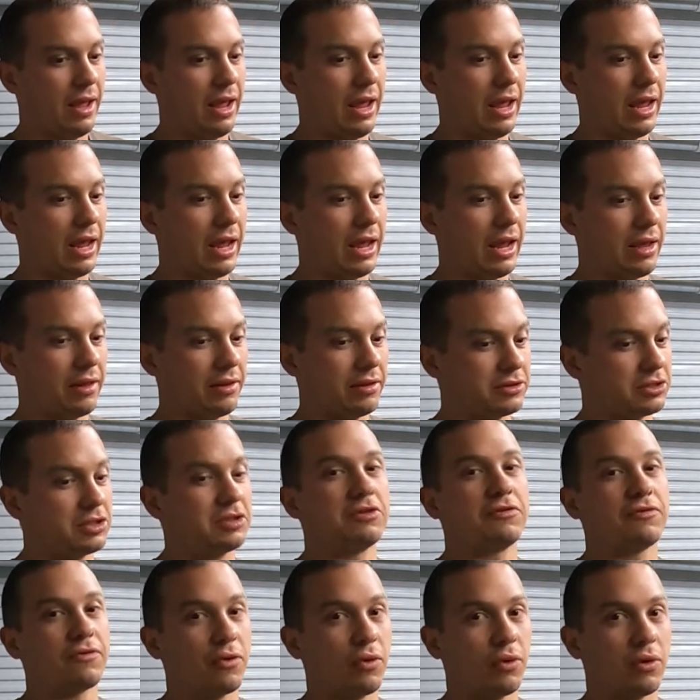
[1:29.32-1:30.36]
And this
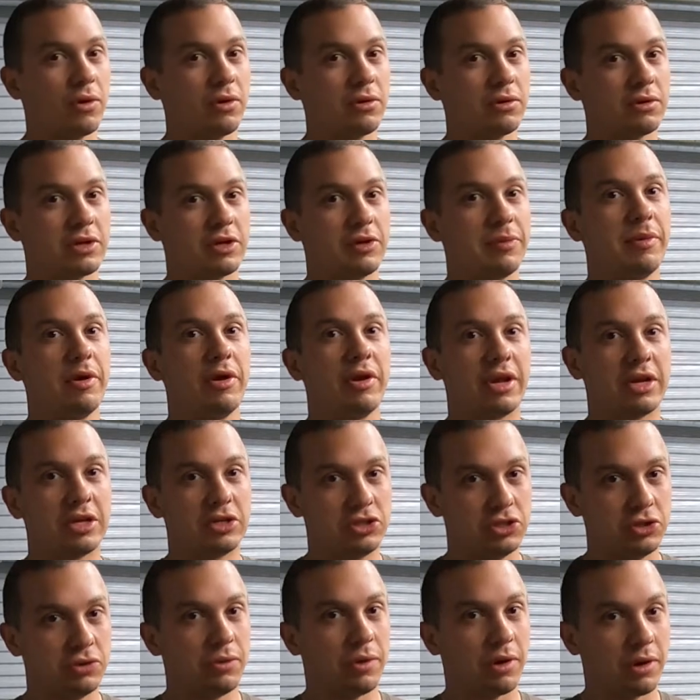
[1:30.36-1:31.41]
is for commuting
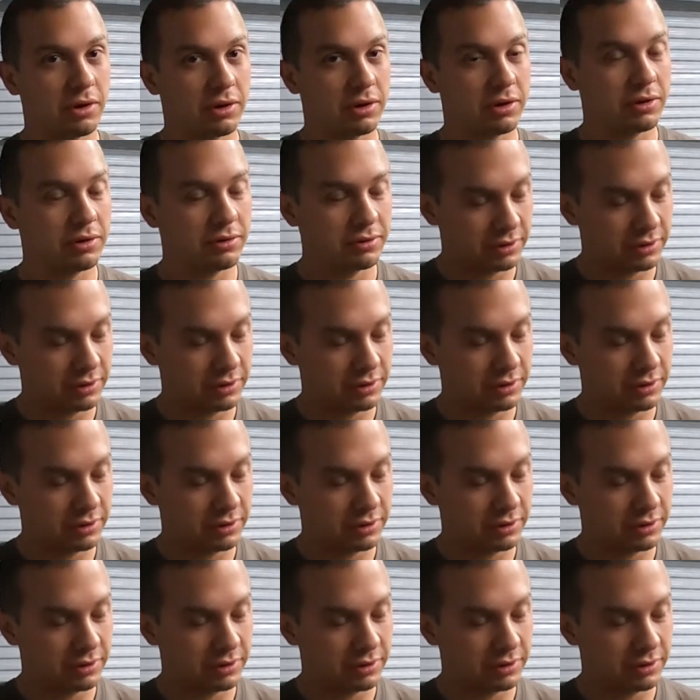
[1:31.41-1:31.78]
to work.